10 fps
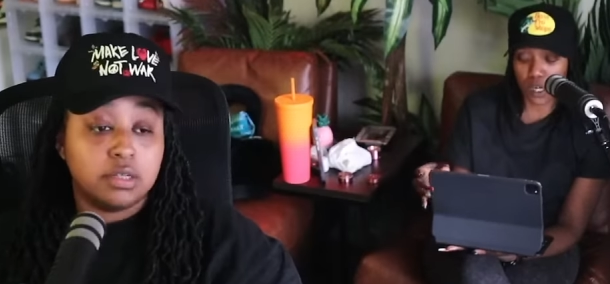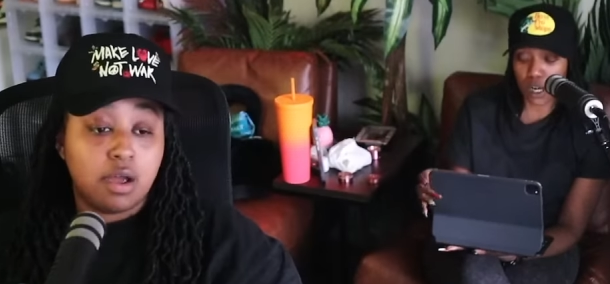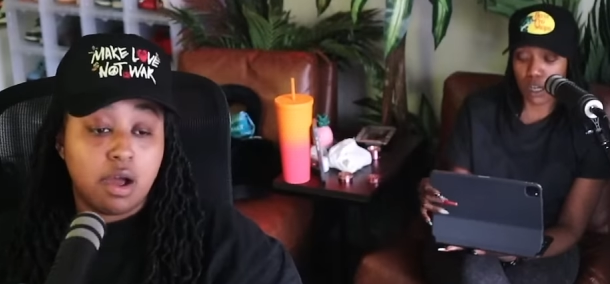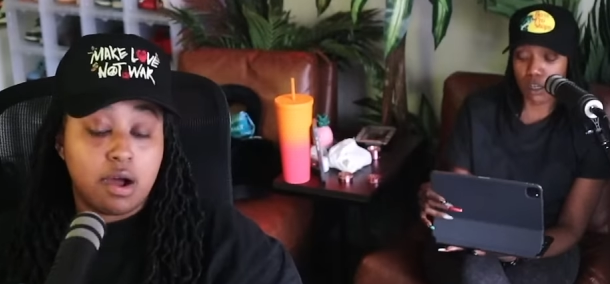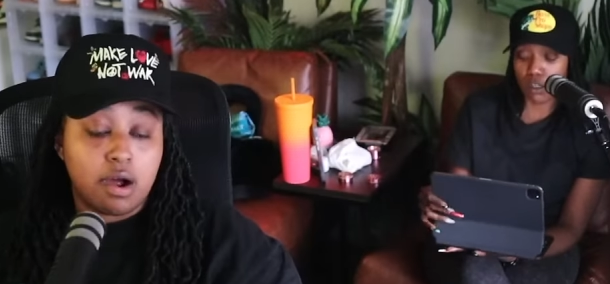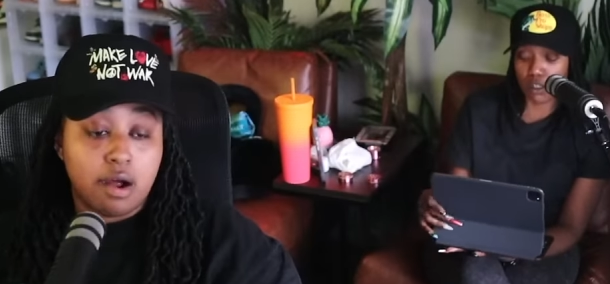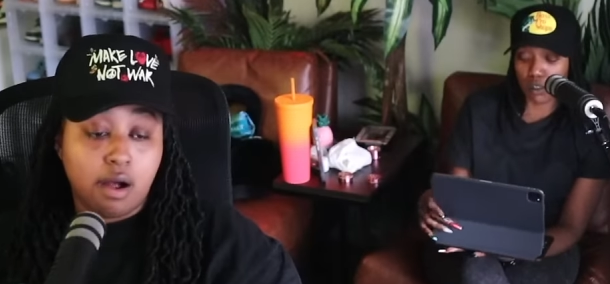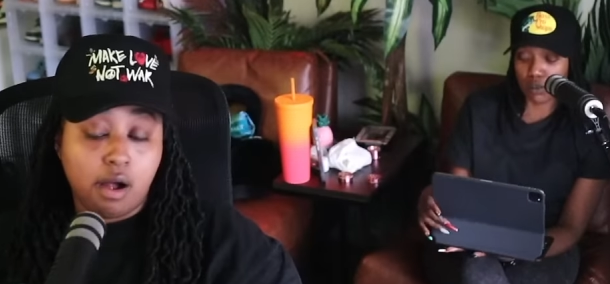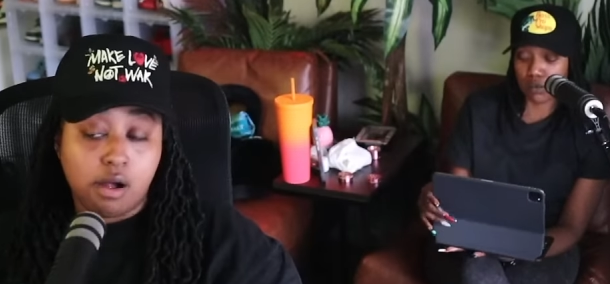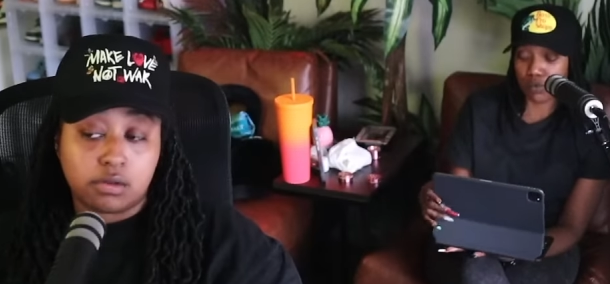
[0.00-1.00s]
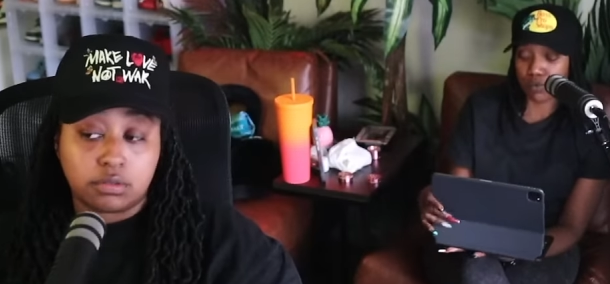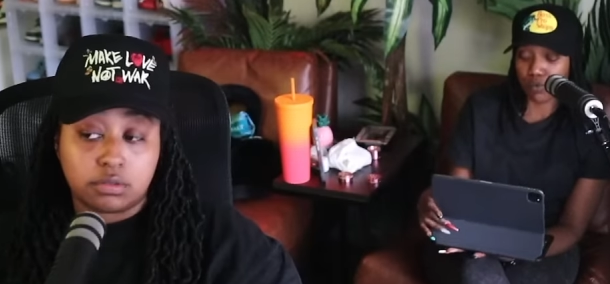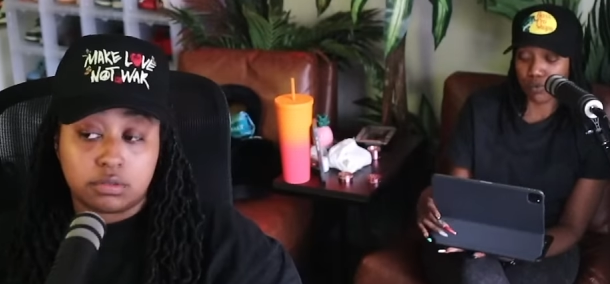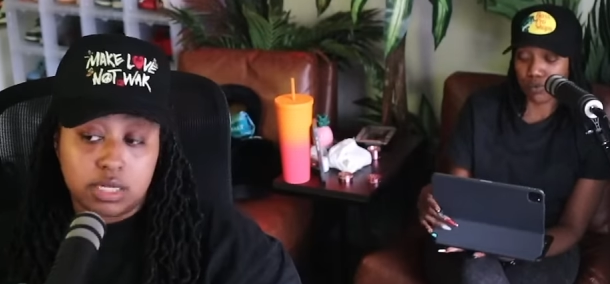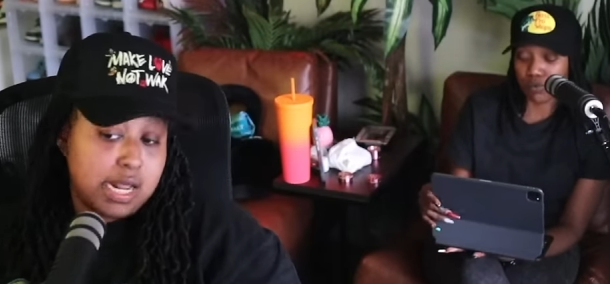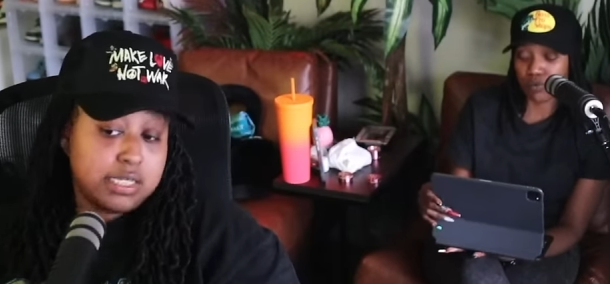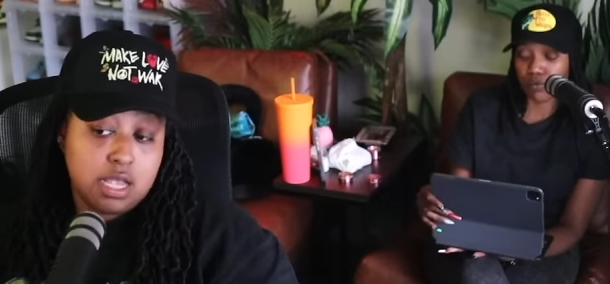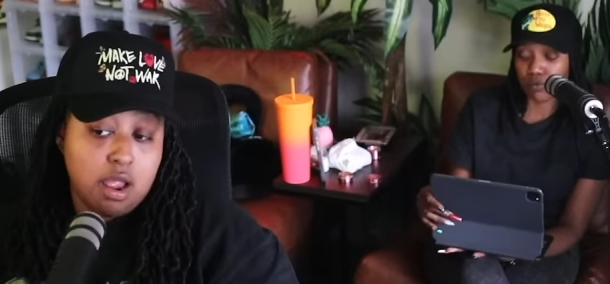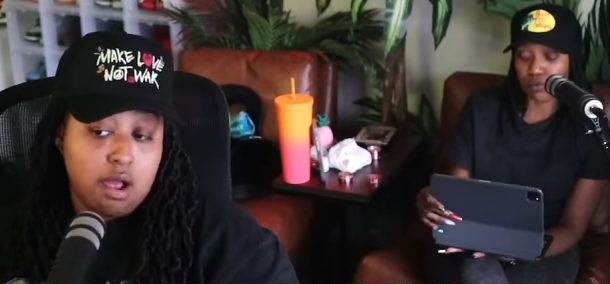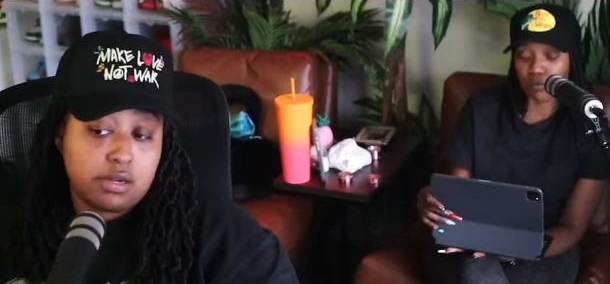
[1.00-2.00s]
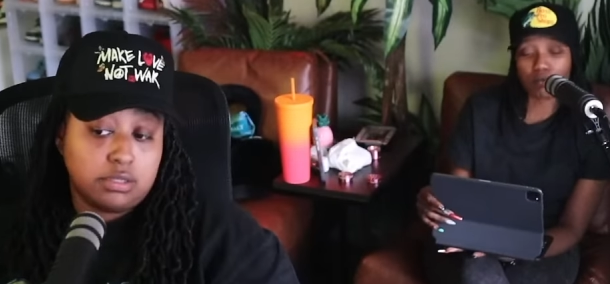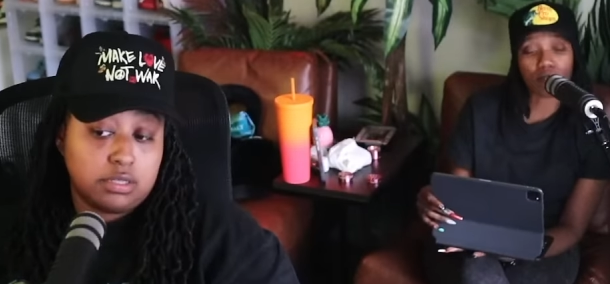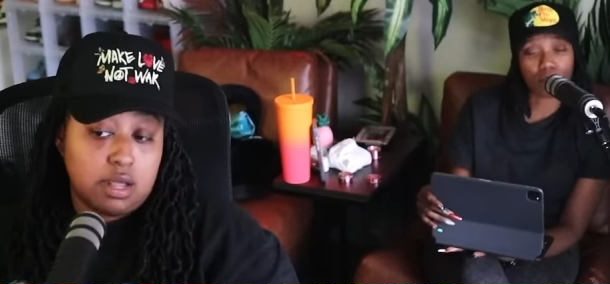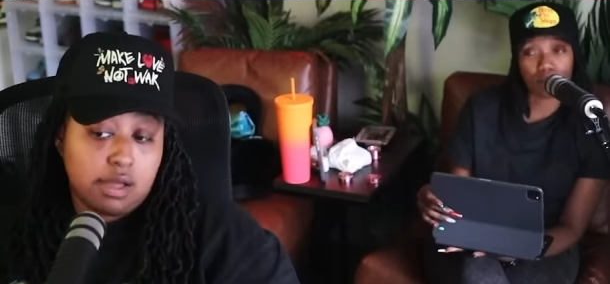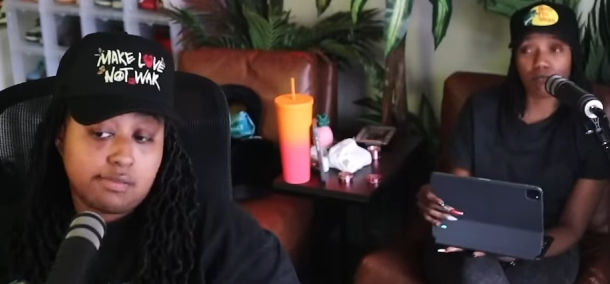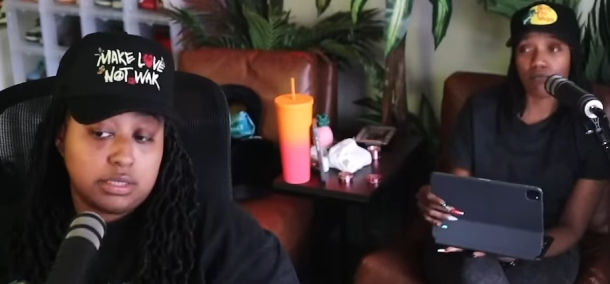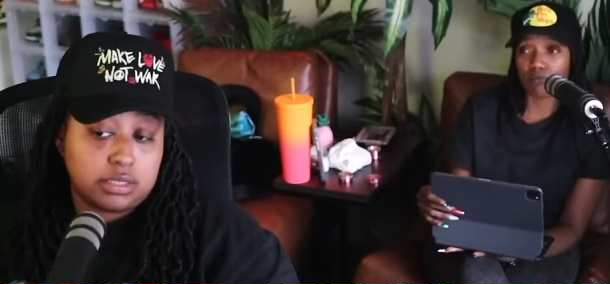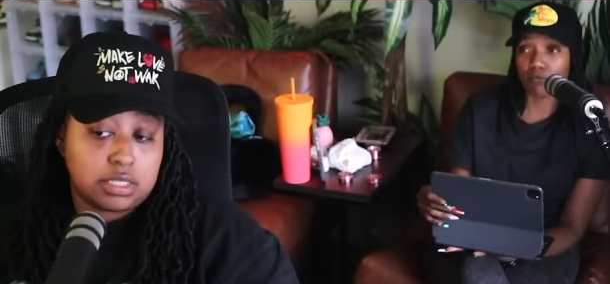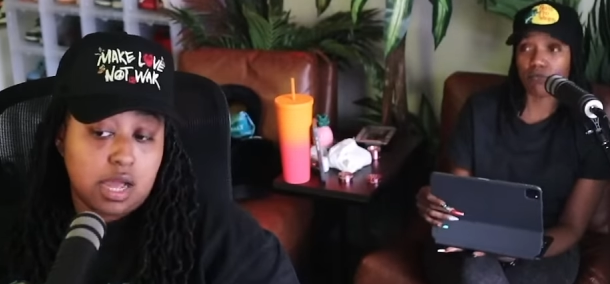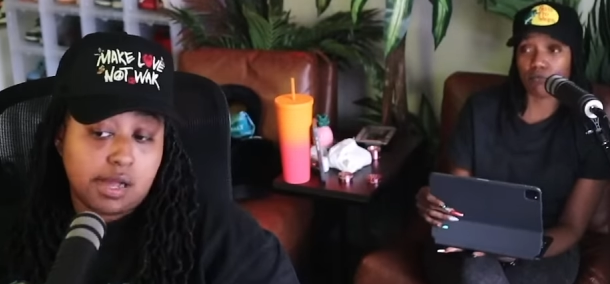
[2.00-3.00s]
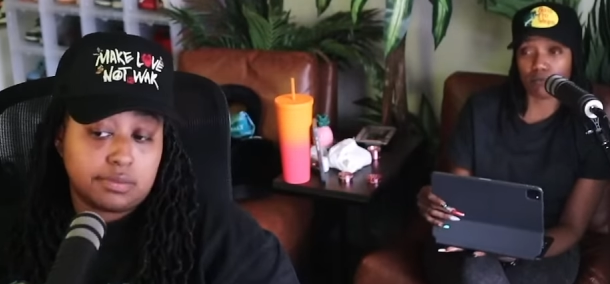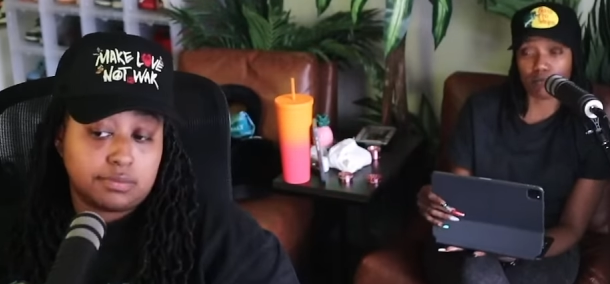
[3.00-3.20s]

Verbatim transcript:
Speaker 1: Uh, and that's it. That's all I really got.